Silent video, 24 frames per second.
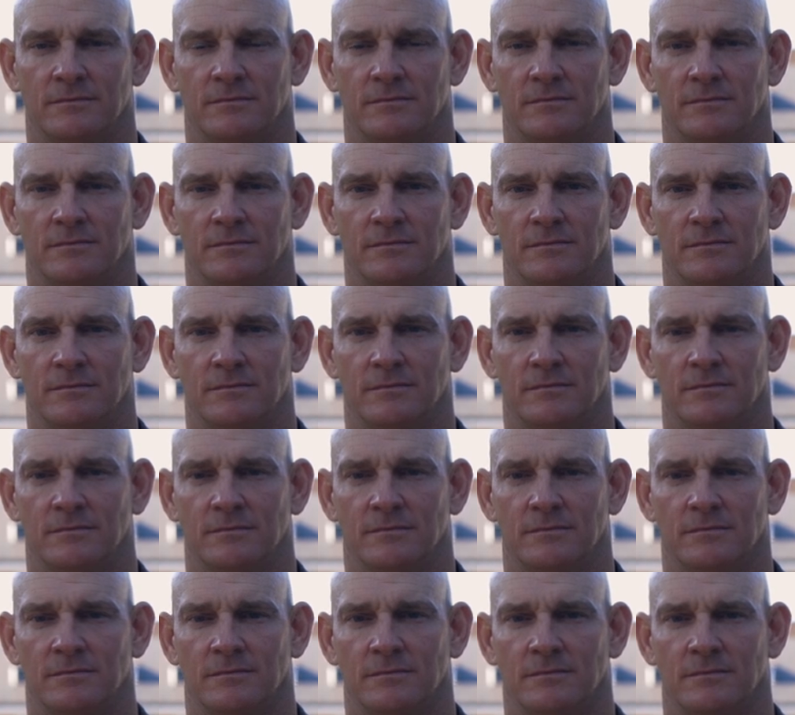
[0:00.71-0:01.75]

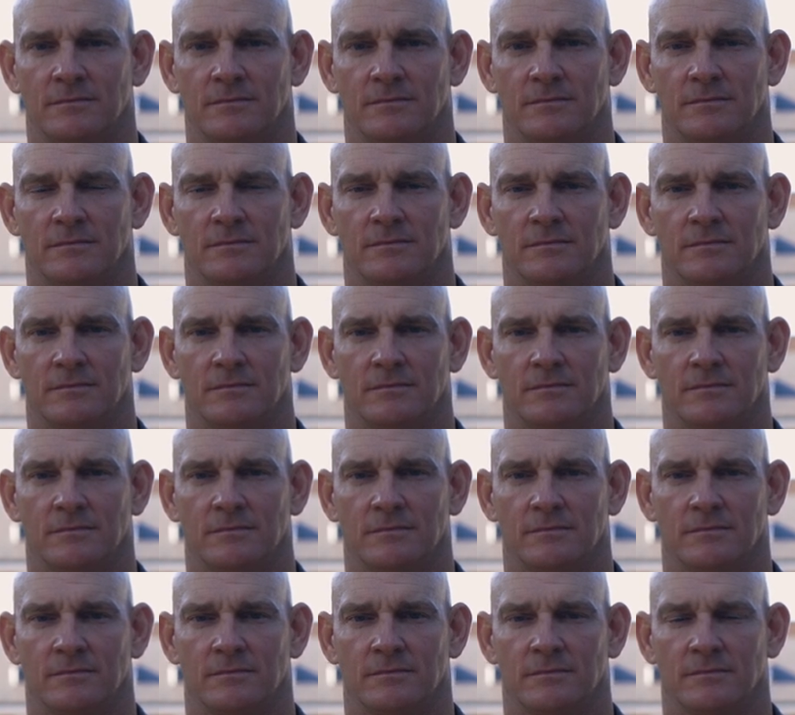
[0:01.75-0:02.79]

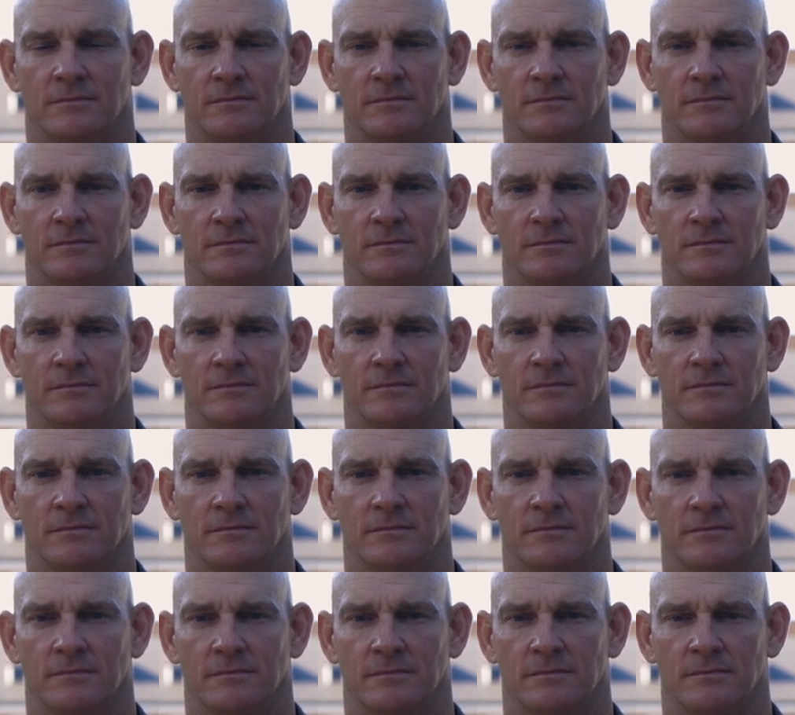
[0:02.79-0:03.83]

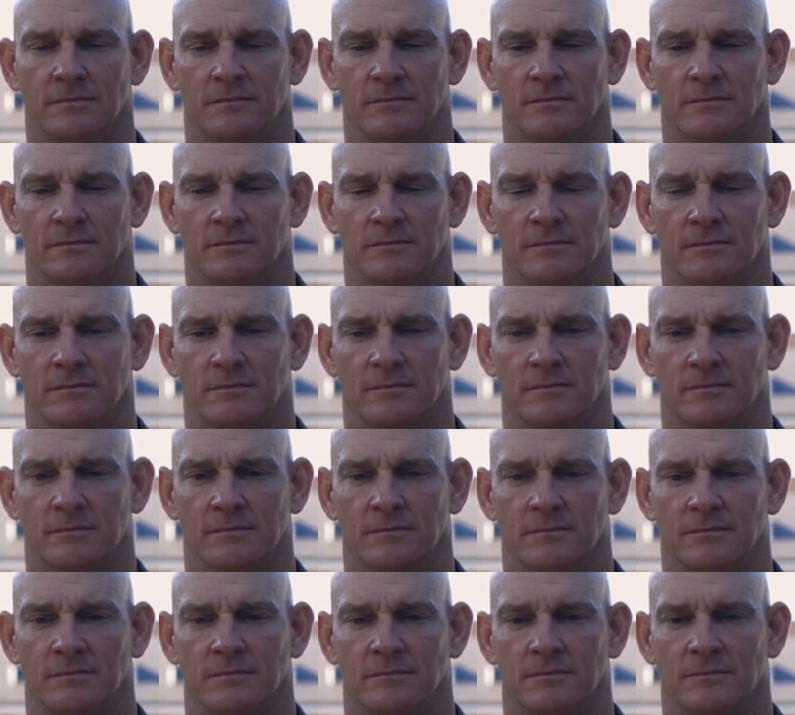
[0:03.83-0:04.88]

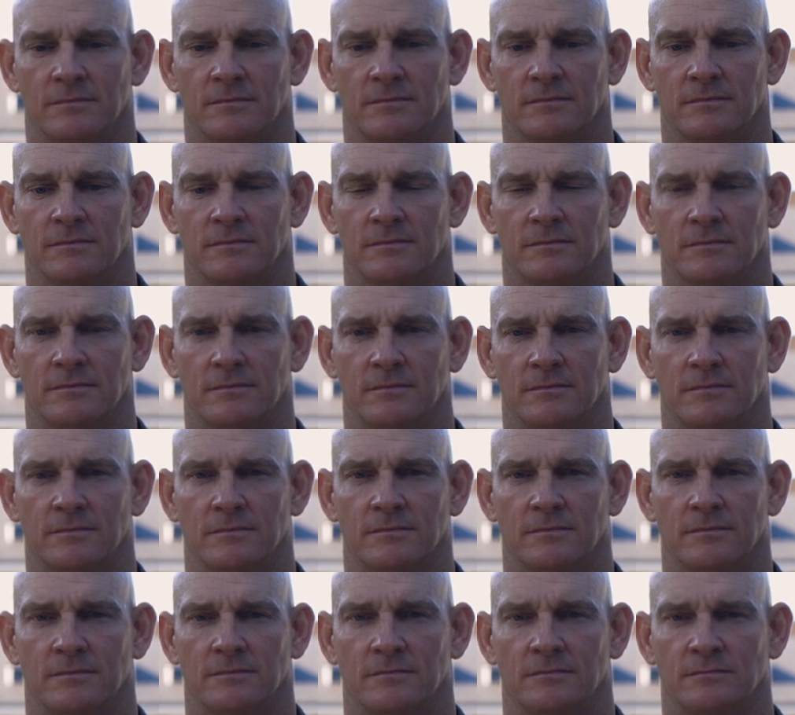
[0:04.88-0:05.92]

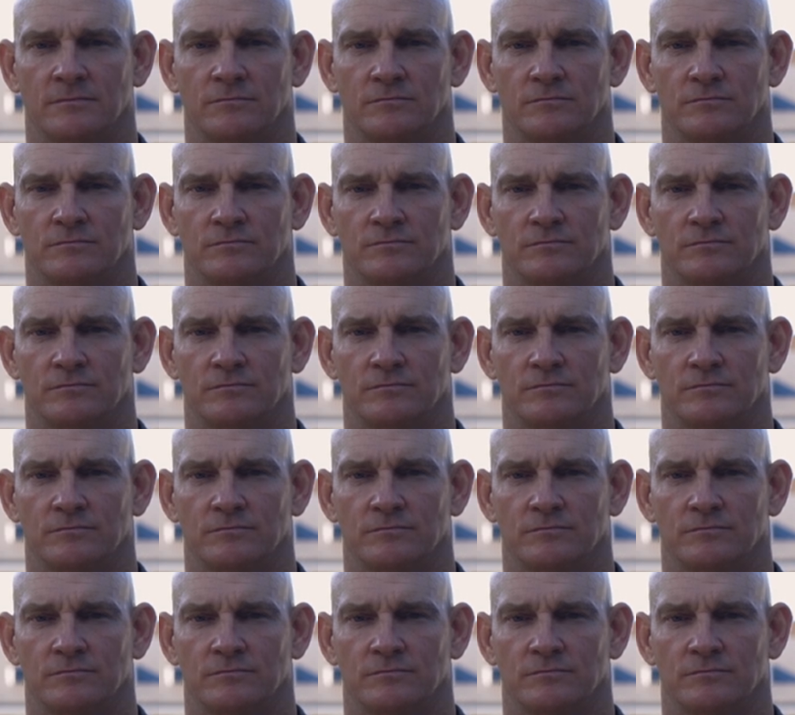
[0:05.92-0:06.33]
(silent)